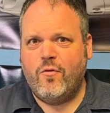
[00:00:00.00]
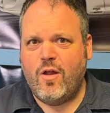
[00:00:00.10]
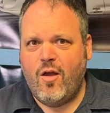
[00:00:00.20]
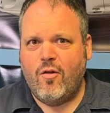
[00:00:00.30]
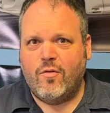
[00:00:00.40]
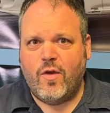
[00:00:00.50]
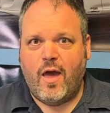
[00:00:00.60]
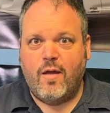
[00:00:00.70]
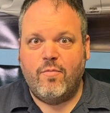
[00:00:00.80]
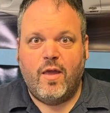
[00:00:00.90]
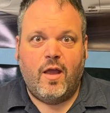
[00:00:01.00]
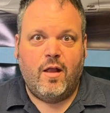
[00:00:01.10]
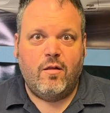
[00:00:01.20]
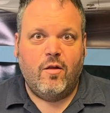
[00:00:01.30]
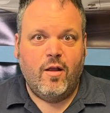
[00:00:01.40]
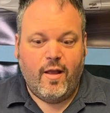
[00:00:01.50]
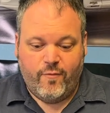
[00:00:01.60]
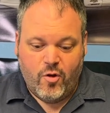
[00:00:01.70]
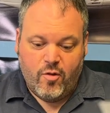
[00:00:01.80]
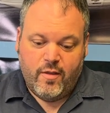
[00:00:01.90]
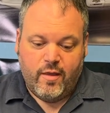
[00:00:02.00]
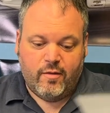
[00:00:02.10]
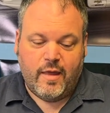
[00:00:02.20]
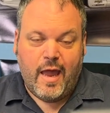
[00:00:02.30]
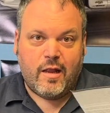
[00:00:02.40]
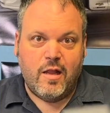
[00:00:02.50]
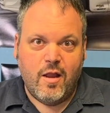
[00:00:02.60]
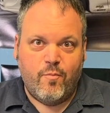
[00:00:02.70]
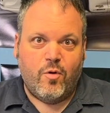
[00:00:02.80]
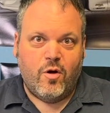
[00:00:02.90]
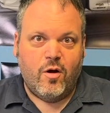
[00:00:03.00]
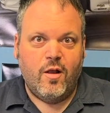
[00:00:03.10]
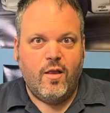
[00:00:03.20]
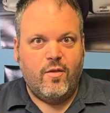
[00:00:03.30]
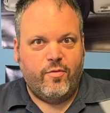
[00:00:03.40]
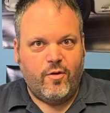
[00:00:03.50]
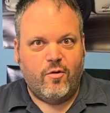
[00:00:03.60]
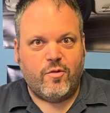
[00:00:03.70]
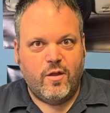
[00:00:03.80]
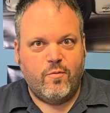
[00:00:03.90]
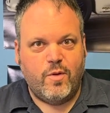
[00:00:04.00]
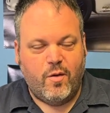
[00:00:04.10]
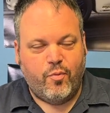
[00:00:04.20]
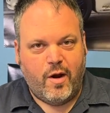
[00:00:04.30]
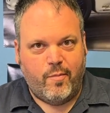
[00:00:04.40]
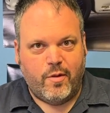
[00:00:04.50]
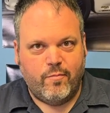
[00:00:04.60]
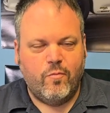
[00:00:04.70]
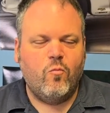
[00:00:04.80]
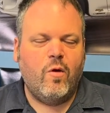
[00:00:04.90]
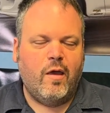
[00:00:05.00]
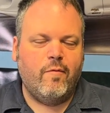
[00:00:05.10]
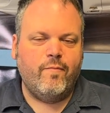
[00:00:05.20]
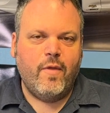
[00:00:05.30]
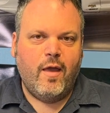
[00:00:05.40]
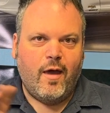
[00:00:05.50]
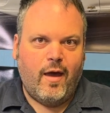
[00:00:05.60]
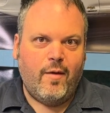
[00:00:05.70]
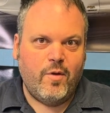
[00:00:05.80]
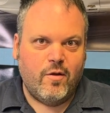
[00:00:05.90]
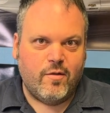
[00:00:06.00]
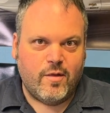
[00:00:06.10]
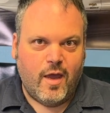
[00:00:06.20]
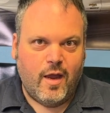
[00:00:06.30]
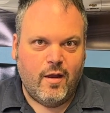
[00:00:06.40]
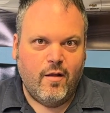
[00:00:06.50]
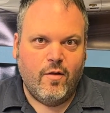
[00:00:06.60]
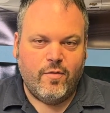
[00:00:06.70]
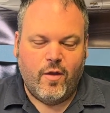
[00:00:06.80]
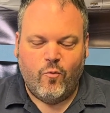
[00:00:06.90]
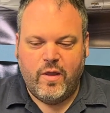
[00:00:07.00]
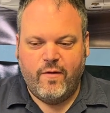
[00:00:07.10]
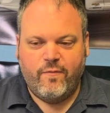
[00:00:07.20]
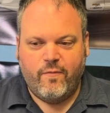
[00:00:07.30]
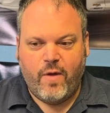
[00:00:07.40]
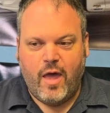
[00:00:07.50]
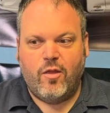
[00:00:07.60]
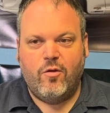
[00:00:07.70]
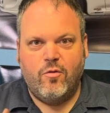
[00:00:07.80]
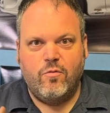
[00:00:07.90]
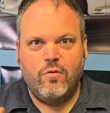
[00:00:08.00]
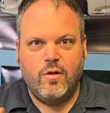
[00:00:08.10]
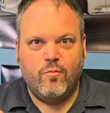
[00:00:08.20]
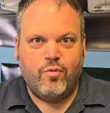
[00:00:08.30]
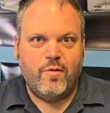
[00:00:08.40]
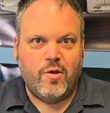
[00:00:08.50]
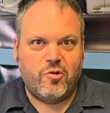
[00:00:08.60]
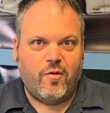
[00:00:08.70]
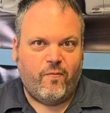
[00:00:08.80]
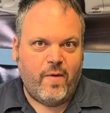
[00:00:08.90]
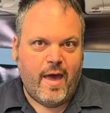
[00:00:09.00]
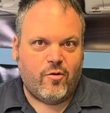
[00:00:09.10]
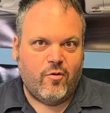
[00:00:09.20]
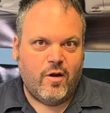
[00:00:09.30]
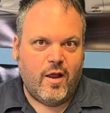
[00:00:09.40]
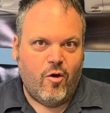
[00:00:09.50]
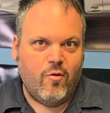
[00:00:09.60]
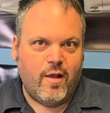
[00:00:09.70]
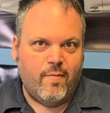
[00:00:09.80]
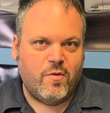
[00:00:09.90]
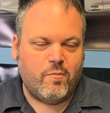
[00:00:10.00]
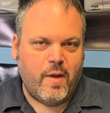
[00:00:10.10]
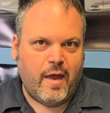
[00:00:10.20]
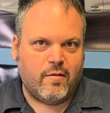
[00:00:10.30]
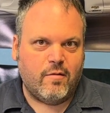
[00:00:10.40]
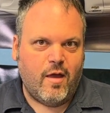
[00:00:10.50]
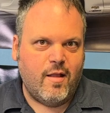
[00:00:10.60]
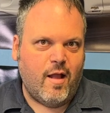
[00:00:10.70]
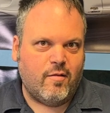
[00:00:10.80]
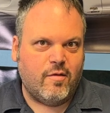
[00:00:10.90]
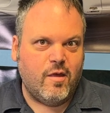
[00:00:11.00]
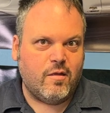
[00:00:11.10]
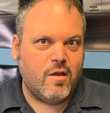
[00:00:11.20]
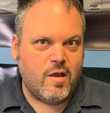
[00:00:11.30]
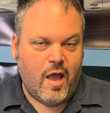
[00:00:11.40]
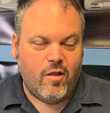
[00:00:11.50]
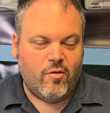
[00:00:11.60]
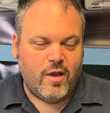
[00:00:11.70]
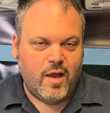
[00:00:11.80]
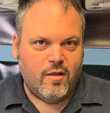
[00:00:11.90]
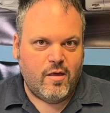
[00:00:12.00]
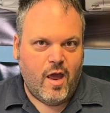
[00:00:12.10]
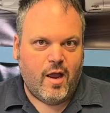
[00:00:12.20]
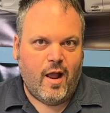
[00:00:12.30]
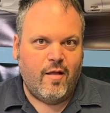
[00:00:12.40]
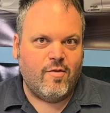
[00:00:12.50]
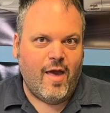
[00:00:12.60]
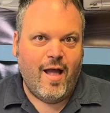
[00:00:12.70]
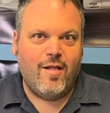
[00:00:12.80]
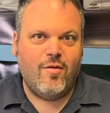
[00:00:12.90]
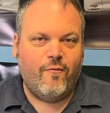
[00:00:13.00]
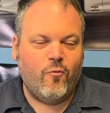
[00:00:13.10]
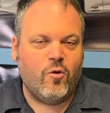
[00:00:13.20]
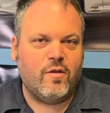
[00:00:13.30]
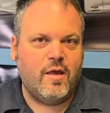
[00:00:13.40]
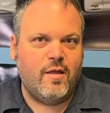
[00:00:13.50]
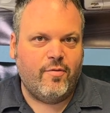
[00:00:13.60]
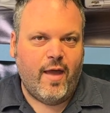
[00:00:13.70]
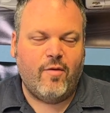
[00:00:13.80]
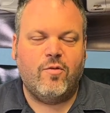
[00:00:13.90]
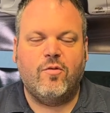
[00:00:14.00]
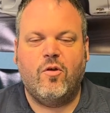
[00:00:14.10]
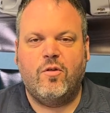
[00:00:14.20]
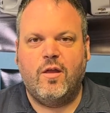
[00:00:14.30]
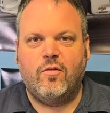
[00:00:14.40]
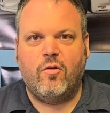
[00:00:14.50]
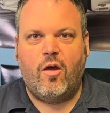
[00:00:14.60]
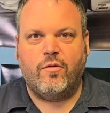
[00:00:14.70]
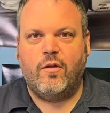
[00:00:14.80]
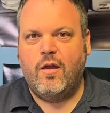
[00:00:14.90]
not on time, then if you're not on the exact number, there's going to be a problem. Well, I'm here to say that we follow pretty much the factory OEM specs, and that's 6 to 10 on the intake and 10 to 14 thousandths on the exhaust.